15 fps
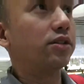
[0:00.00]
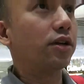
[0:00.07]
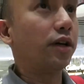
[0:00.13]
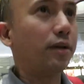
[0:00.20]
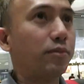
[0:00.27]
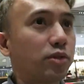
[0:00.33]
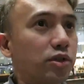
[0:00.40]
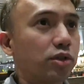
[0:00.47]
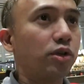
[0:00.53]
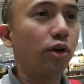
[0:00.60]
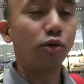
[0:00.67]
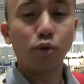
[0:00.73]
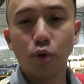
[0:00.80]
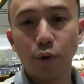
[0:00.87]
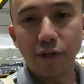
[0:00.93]
So I'm
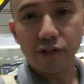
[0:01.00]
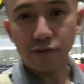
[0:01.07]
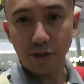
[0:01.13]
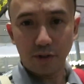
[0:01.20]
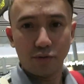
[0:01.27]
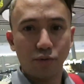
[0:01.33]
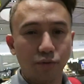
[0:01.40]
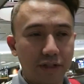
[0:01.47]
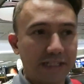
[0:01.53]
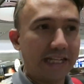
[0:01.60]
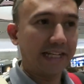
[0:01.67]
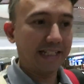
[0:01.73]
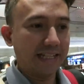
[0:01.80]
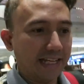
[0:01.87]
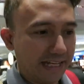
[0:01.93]
going straight to
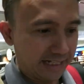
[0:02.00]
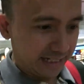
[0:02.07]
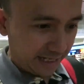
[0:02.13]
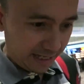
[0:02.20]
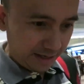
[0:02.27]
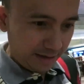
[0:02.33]
gate 8.